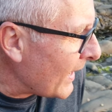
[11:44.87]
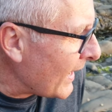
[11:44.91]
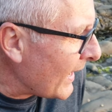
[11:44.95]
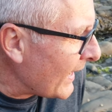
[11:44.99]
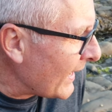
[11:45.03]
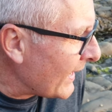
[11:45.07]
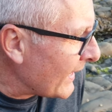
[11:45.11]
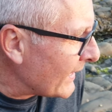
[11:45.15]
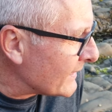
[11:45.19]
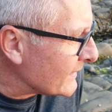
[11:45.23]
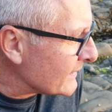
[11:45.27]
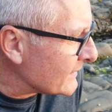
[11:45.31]

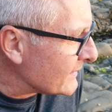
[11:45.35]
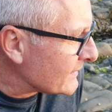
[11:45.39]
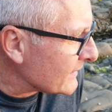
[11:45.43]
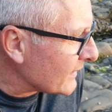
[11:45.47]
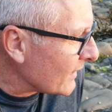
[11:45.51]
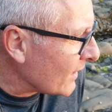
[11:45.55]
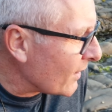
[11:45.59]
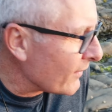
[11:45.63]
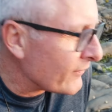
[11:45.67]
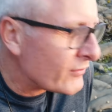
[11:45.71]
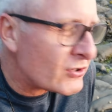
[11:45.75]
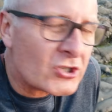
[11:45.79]
and
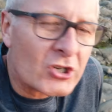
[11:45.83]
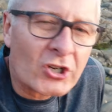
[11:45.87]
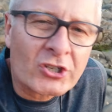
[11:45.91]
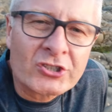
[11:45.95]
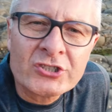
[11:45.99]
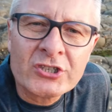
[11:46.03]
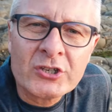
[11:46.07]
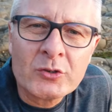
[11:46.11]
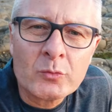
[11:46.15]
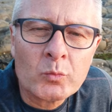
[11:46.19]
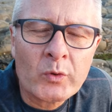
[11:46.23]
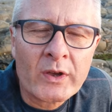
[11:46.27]
I've
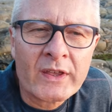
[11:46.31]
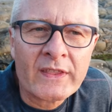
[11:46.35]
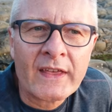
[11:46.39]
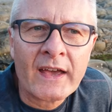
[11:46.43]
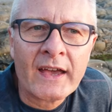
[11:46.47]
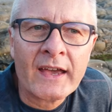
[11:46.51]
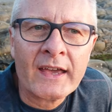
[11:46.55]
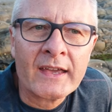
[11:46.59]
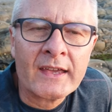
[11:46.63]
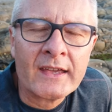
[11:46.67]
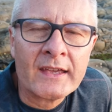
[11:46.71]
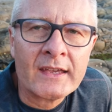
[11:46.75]
shot it with
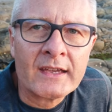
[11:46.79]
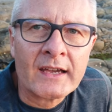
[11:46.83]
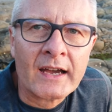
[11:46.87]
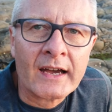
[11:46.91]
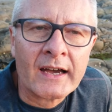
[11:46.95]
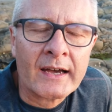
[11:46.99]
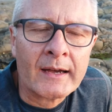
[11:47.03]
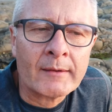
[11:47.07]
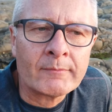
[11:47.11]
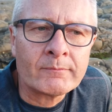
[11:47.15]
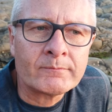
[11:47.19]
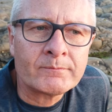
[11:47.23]
a
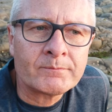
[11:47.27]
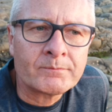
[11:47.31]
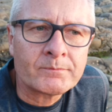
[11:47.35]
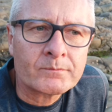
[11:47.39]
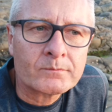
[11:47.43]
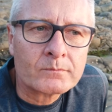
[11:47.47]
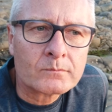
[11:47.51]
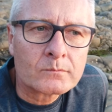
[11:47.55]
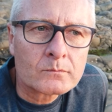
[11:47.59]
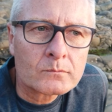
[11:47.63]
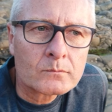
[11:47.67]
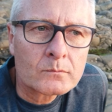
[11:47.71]
um,
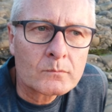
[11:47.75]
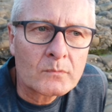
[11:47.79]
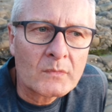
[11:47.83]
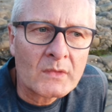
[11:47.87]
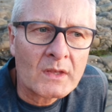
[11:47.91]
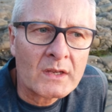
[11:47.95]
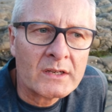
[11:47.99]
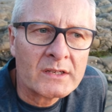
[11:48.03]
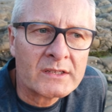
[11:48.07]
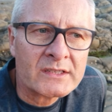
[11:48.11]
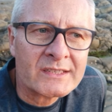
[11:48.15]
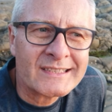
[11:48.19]

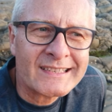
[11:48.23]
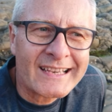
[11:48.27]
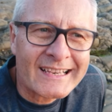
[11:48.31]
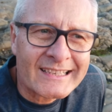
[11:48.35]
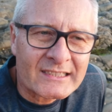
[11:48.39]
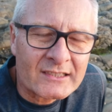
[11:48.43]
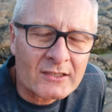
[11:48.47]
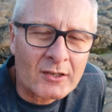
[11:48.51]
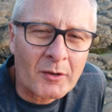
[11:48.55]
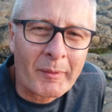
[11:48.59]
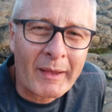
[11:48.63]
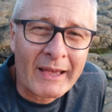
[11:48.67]

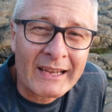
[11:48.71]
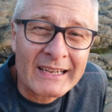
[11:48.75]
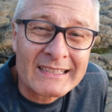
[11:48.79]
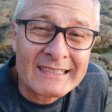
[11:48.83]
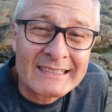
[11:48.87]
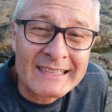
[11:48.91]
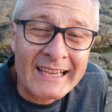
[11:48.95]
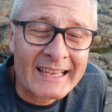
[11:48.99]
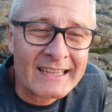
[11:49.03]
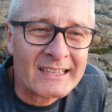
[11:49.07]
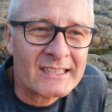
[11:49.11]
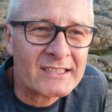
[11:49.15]
six stop and a
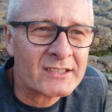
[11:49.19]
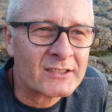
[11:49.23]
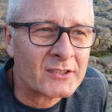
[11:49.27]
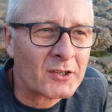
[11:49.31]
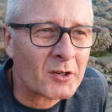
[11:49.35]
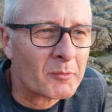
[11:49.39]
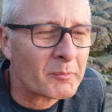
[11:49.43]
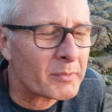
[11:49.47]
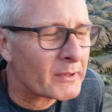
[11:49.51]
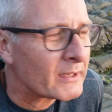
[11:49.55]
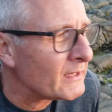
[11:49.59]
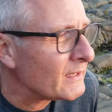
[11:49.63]
ten
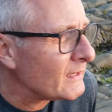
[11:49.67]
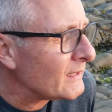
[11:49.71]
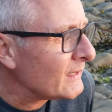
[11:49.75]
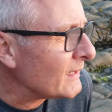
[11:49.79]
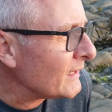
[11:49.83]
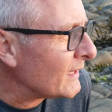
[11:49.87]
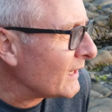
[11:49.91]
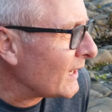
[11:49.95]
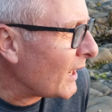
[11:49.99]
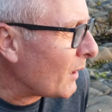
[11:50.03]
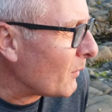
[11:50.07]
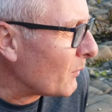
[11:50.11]
stop.
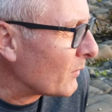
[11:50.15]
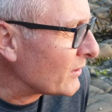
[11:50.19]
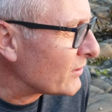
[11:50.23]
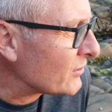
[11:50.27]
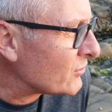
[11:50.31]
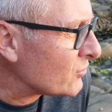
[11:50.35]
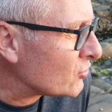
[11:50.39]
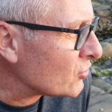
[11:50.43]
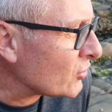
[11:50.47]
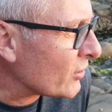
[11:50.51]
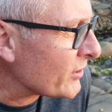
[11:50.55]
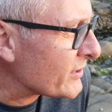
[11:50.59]
I
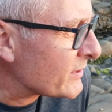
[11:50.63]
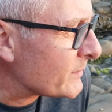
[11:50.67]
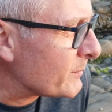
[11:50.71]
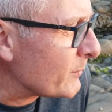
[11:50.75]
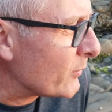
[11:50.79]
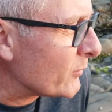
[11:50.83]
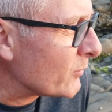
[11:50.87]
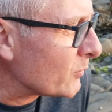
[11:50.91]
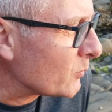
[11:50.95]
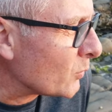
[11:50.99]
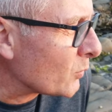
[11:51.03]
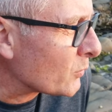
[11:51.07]
wanted to try and
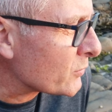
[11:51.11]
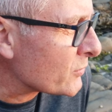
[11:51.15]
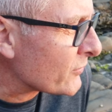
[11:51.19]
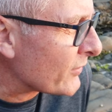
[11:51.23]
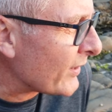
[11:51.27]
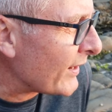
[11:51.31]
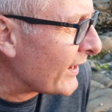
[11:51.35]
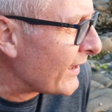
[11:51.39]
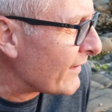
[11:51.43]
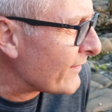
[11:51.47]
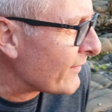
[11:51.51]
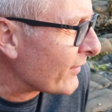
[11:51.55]
smooth the
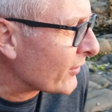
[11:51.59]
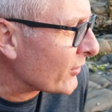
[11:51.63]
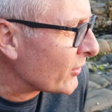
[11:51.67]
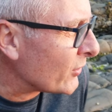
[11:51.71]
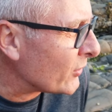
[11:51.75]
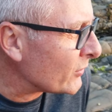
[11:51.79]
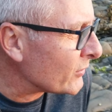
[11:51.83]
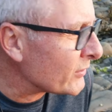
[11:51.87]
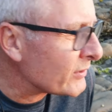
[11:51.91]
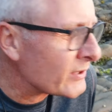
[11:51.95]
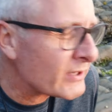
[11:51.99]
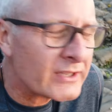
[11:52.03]
water out if I
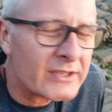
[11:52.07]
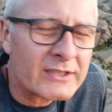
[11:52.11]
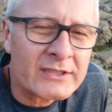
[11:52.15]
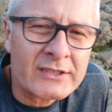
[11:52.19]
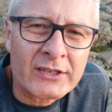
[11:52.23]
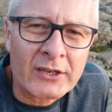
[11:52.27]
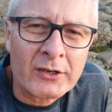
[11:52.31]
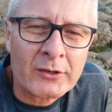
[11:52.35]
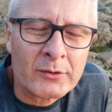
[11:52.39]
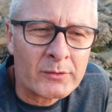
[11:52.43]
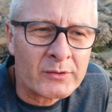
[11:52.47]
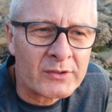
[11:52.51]
could.
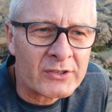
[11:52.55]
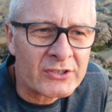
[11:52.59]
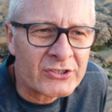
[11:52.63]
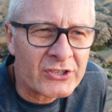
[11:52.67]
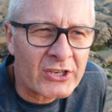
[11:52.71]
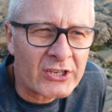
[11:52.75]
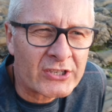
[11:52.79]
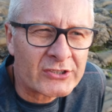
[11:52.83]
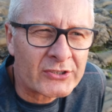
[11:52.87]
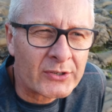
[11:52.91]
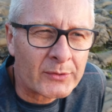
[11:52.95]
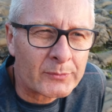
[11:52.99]
So the
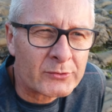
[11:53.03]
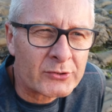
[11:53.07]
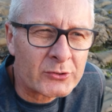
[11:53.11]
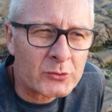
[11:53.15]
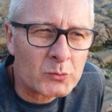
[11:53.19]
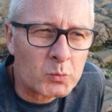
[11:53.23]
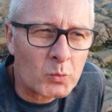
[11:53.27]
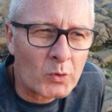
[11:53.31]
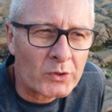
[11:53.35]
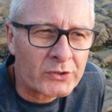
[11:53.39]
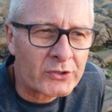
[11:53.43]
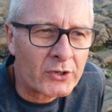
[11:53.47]
six stop
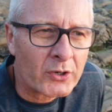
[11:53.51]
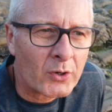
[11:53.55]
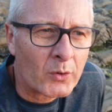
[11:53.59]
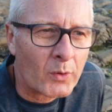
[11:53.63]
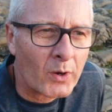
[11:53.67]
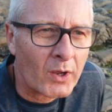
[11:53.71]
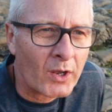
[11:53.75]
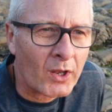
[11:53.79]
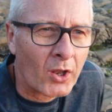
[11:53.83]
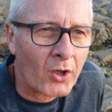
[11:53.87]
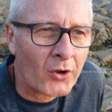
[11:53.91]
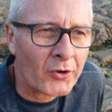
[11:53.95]
just wasn't
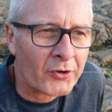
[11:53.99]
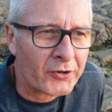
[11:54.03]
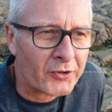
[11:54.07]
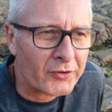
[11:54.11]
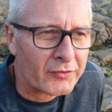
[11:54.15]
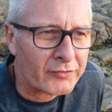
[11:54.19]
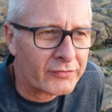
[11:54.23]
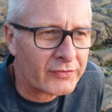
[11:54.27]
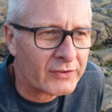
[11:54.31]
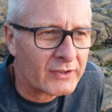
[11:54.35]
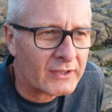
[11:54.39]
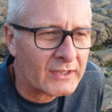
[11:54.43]
quite long
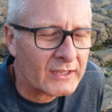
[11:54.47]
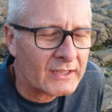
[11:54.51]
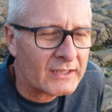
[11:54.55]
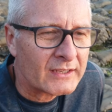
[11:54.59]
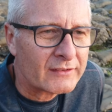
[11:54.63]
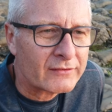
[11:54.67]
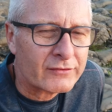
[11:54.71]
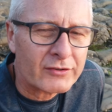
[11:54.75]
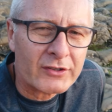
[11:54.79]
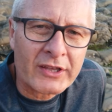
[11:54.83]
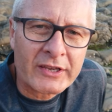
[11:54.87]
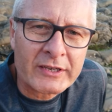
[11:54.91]
enough
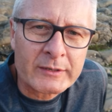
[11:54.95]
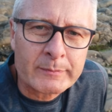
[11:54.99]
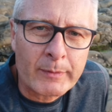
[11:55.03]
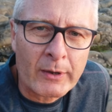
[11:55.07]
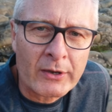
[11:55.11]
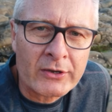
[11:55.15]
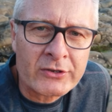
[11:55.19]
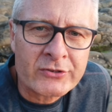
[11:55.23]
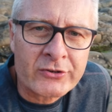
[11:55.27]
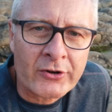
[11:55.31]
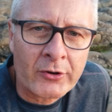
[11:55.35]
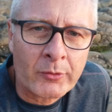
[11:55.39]
for the
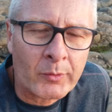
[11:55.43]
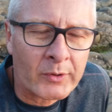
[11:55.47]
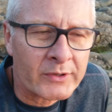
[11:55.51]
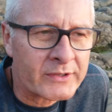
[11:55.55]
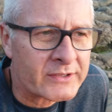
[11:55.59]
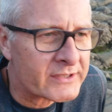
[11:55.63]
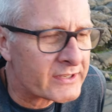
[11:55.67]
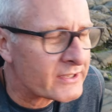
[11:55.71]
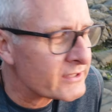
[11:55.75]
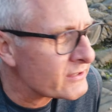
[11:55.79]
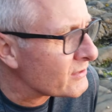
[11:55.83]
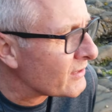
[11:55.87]
exposure I
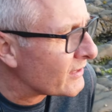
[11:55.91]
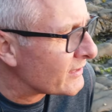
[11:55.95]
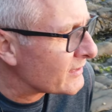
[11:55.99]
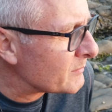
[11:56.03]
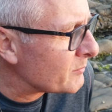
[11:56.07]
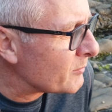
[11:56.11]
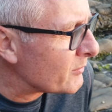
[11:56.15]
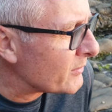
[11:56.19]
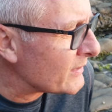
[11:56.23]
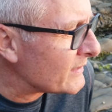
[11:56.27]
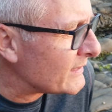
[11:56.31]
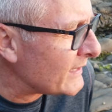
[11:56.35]
wanted. So I had
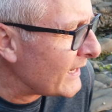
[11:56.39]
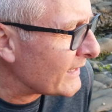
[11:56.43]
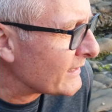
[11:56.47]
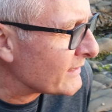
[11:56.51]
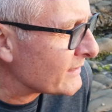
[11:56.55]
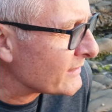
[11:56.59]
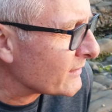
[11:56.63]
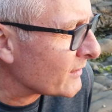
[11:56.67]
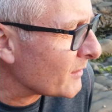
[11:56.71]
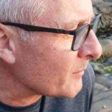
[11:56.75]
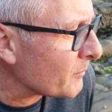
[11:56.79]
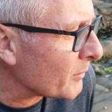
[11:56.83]
to put the
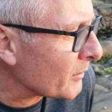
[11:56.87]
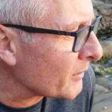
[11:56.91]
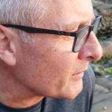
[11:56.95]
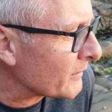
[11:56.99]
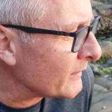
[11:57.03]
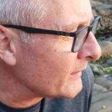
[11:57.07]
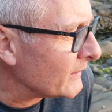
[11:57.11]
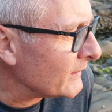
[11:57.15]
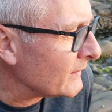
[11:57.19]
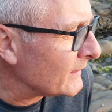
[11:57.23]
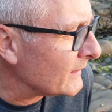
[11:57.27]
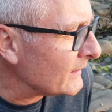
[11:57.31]
ten stop
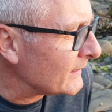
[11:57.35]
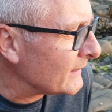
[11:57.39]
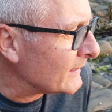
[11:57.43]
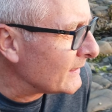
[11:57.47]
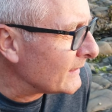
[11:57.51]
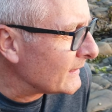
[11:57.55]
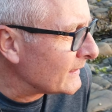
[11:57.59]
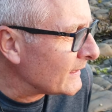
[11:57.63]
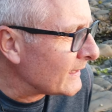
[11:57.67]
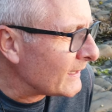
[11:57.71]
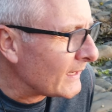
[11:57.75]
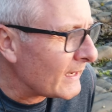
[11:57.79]
on.
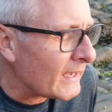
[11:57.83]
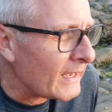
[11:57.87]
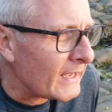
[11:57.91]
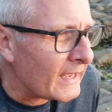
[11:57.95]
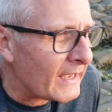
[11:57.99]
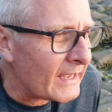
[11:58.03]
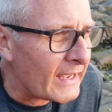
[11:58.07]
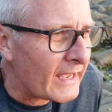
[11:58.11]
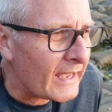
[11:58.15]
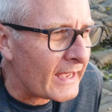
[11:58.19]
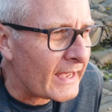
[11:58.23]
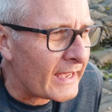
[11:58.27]

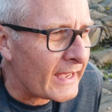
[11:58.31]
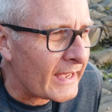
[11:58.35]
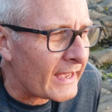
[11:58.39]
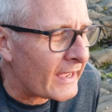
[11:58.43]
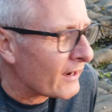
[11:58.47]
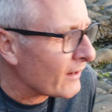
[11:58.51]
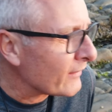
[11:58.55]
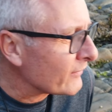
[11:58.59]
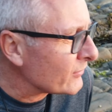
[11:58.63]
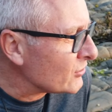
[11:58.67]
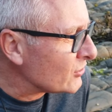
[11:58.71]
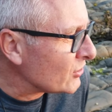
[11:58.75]
Uh,
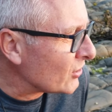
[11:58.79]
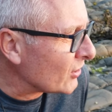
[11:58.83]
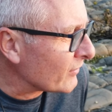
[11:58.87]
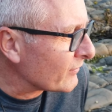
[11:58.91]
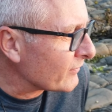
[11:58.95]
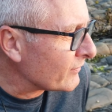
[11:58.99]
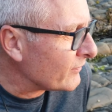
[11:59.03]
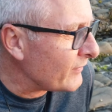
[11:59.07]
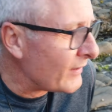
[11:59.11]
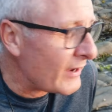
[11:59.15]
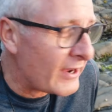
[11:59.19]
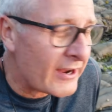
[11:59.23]
and I've
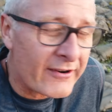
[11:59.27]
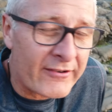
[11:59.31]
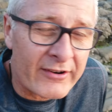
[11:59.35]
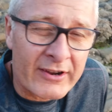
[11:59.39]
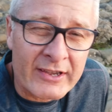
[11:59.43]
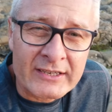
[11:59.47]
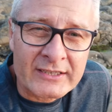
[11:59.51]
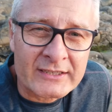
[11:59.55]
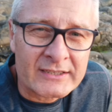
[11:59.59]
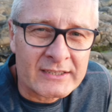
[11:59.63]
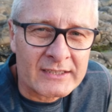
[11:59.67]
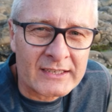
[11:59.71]
shot
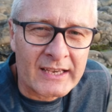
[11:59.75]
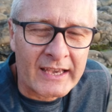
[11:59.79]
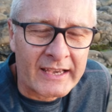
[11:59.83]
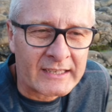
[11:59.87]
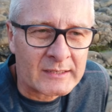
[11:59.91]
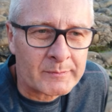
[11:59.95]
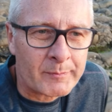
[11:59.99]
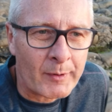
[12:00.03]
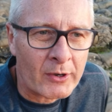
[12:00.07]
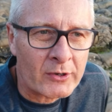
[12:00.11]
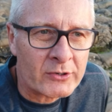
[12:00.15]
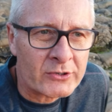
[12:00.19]
various
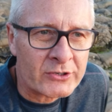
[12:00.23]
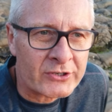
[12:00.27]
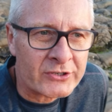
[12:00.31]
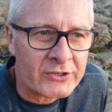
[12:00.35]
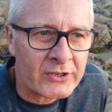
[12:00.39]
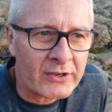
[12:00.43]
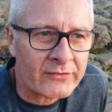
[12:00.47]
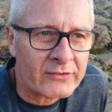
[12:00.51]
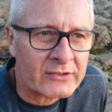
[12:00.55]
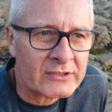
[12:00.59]
exposures,